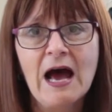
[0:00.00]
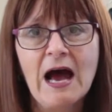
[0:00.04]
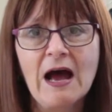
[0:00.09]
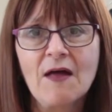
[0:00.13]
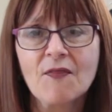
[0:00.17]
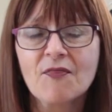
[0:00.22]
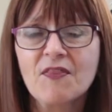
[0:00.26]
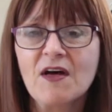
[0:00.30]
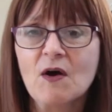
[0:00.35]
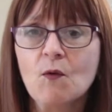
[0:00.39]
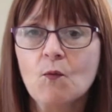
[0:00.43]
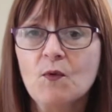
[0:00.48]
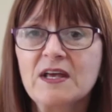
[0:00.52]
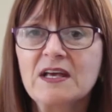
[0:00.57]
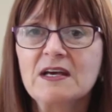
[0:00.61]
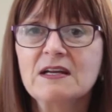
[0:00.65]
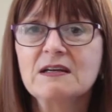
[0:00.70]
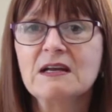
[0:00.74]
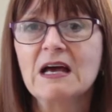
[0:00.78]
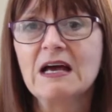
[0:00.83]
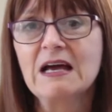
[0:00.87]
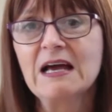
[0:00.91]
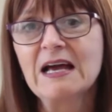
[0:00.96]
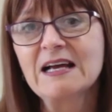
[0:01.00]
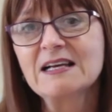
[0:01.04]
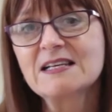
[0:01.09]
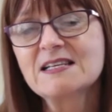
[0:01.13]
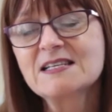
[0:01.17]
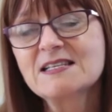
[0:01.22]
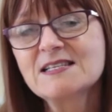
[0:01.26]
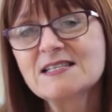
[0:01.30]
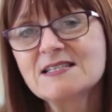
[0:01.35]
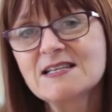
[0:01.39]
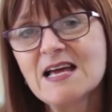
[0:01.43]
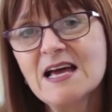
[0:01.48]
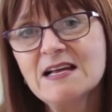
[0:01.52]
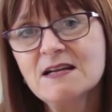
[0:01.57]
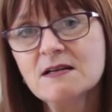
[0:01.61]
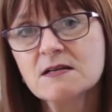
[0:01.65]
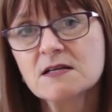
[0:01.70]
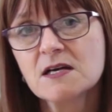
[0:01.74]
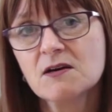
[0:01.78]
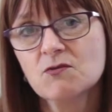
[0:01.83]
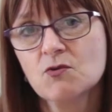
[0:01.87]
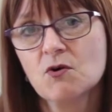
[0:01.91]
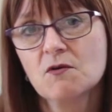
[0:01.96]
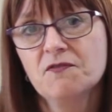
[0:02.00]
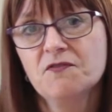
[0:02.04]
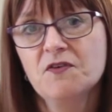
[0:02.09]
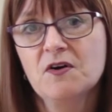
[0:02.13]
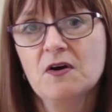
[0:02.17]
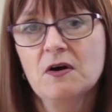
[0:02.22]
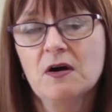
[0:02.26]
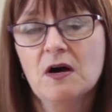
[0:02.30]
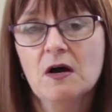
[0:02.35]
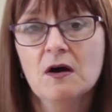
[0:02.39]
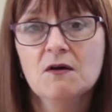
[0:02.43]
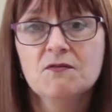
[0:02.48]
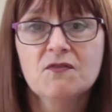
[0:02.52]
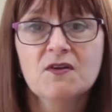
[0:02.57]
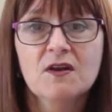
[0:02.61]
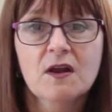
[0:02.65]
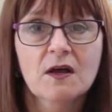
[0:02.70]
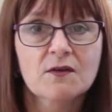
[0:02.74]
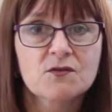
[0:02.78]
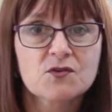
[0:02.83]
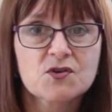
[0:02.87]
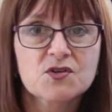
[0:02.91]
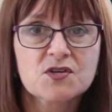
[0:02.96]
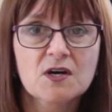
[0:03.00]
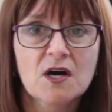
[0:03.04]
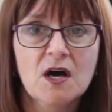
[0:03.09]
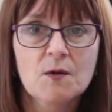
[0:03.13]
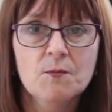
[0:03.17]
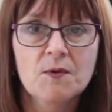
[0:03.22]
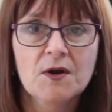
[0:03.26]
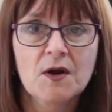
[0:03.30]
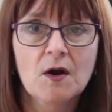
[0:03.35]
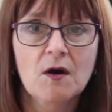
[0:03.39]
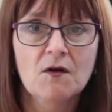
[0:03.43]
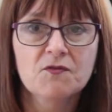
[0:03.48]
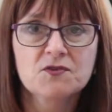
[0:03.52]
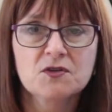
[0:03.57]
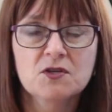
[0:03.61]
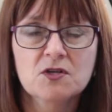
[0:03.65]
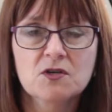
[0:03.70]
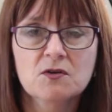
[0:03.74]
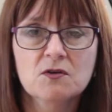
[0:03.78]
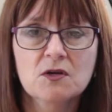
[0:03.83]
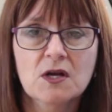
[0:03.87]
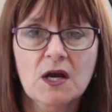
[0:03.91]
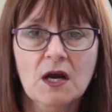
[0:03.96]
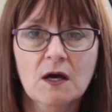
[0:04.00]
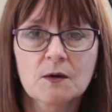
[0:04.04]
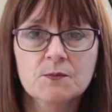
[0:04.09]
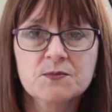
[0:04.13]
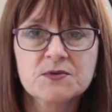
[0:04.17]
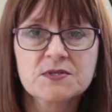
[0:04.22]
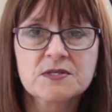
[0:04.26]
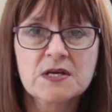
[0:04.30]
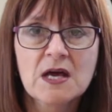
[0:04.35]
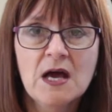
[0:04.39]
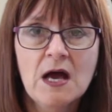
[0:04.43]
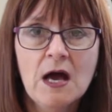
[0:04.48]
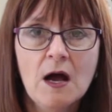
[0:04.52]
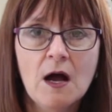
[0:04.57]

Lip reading: and that we can extend our offer of lunchtime and afternoon clubs.